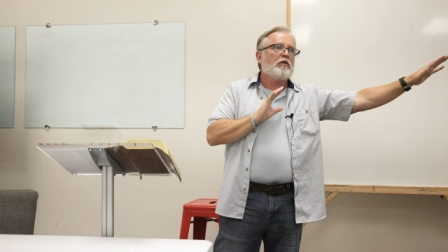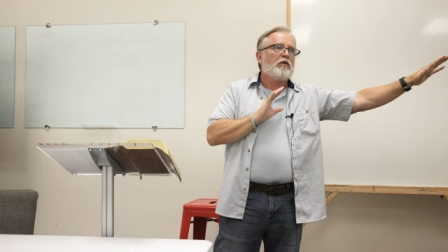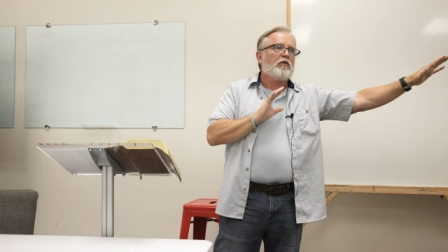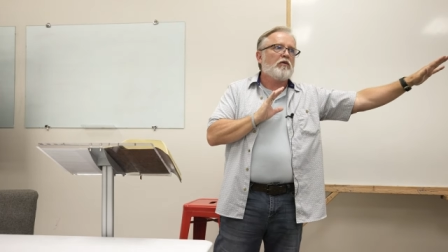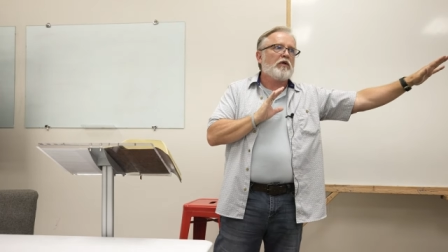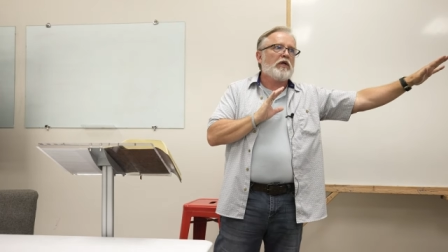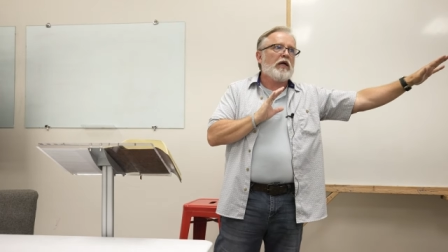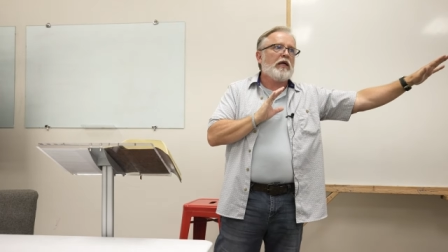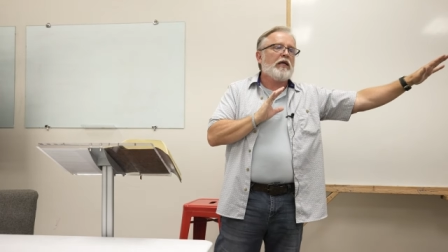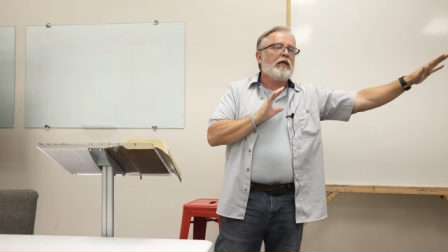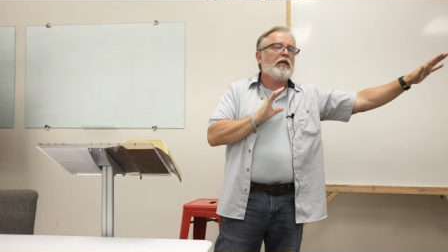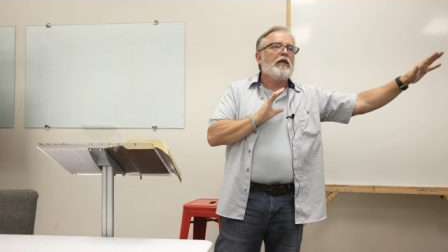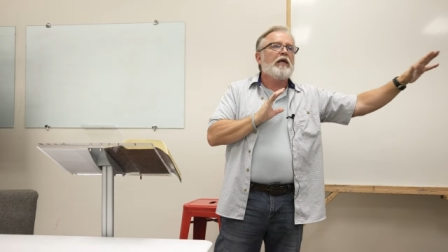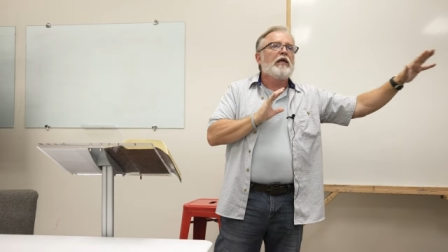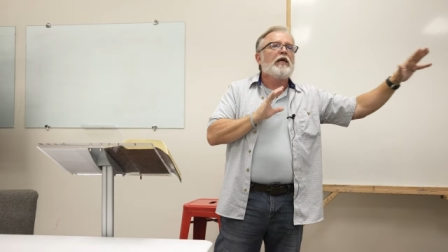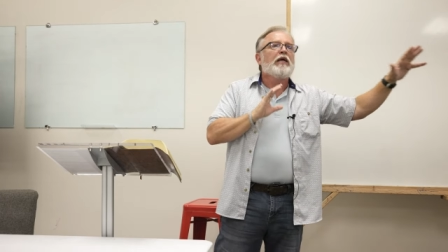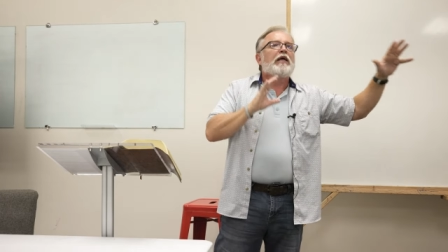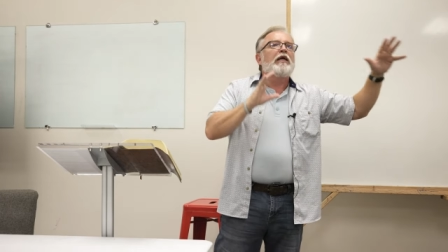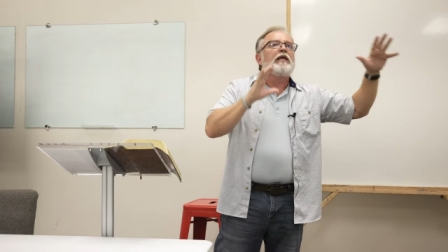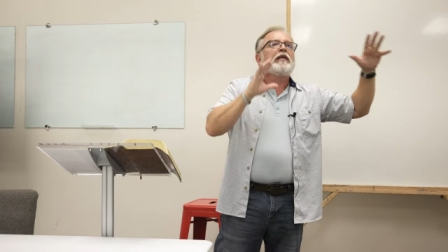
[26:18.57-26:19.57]
Okay?
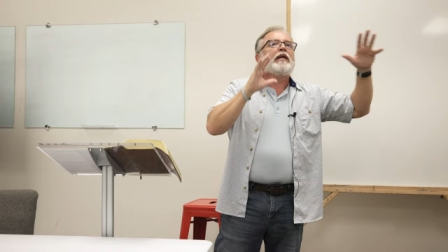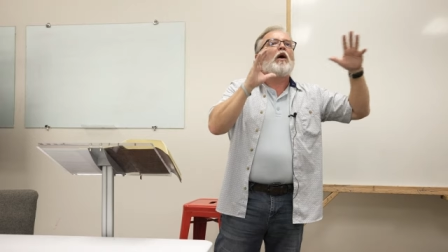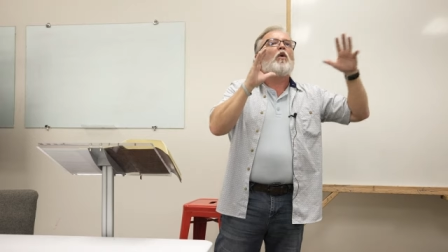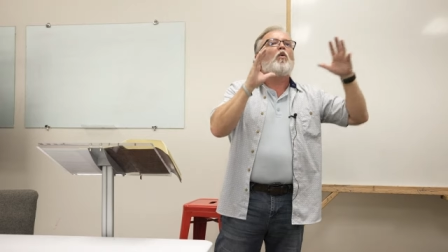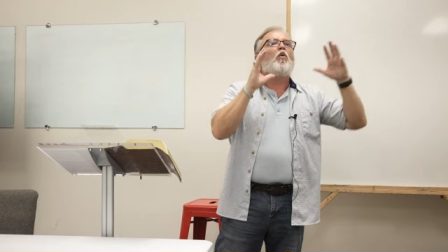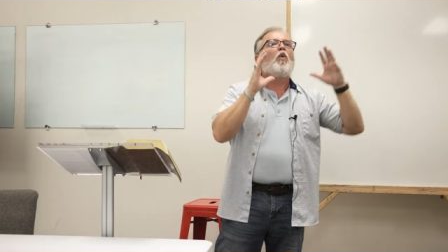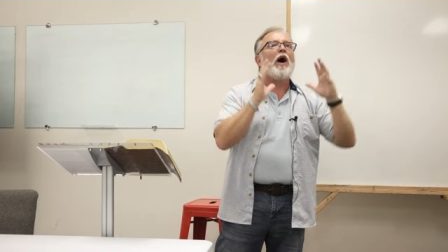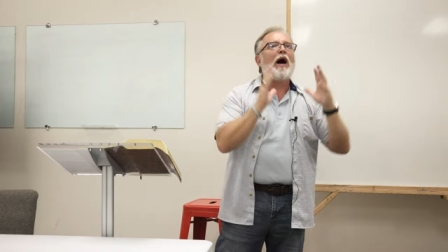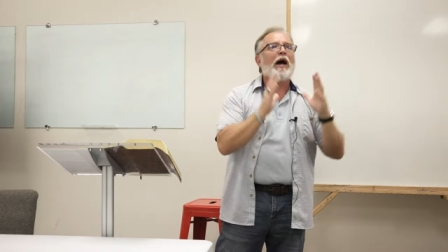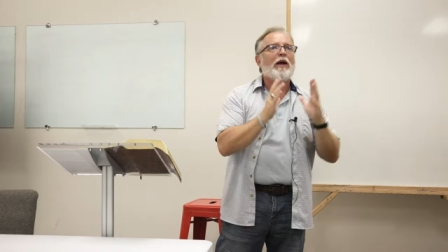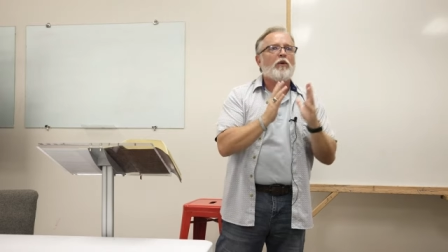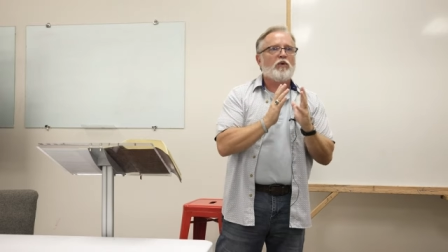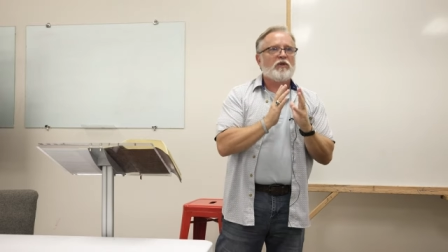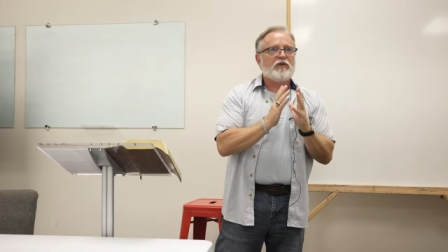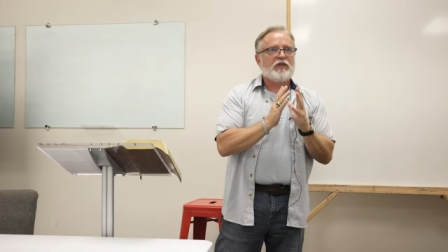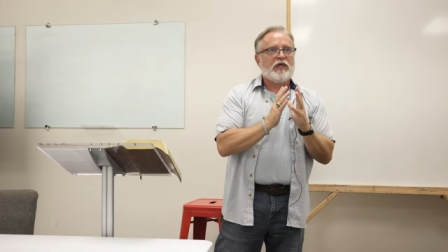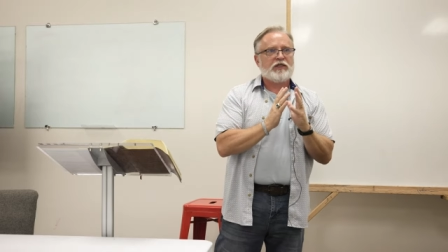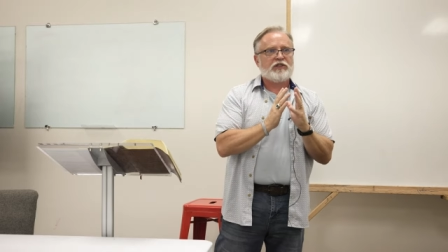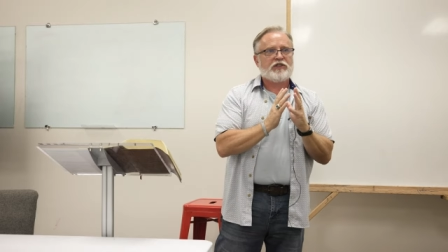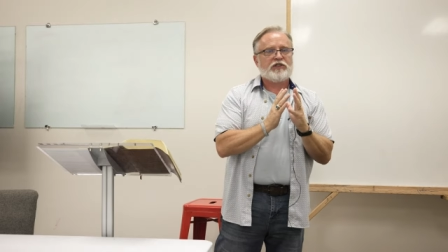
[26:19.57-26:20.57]
Now, why
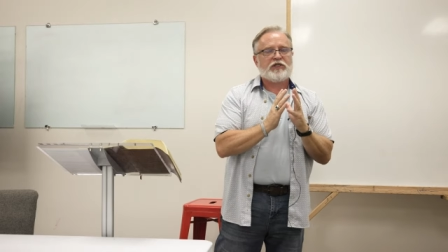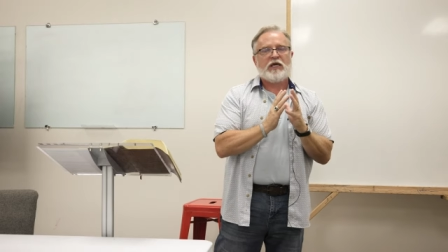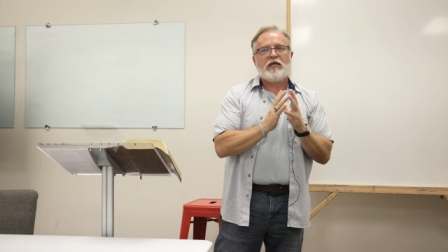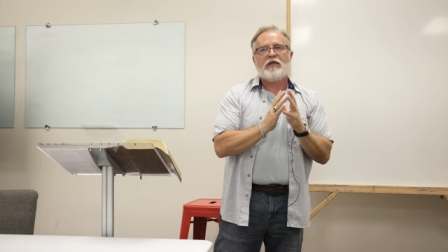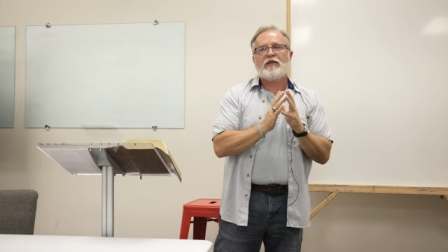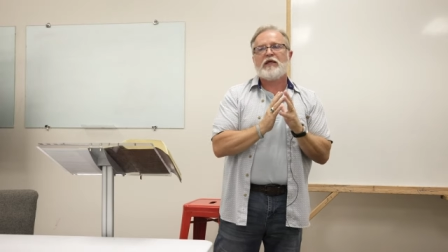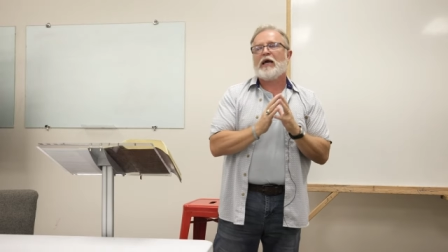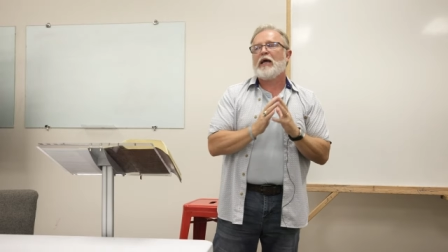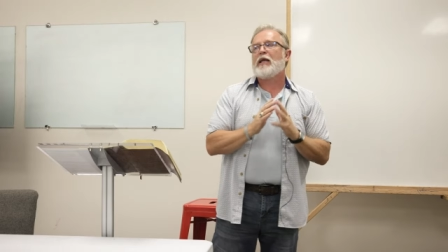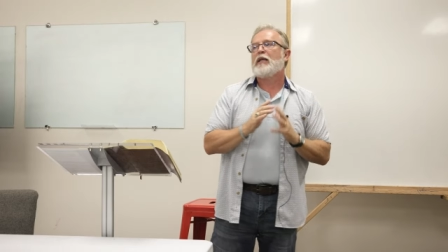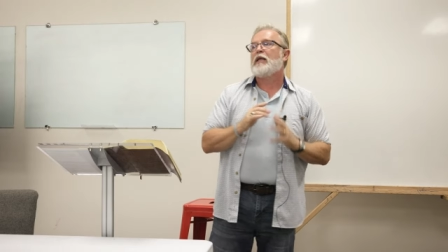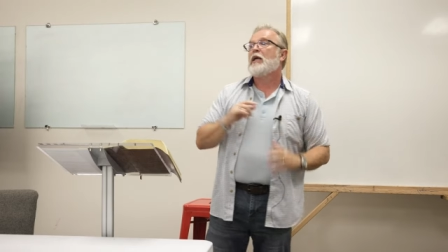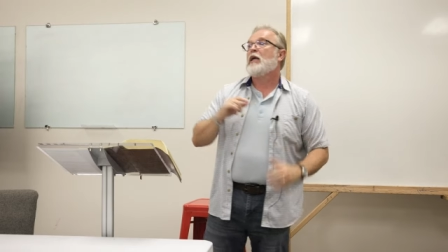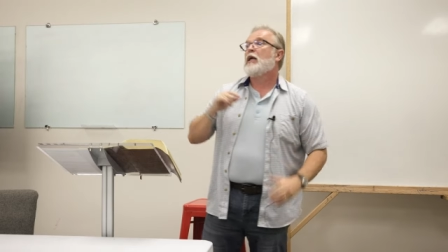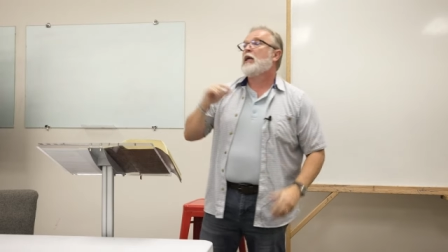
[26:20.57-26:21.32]
would they say that?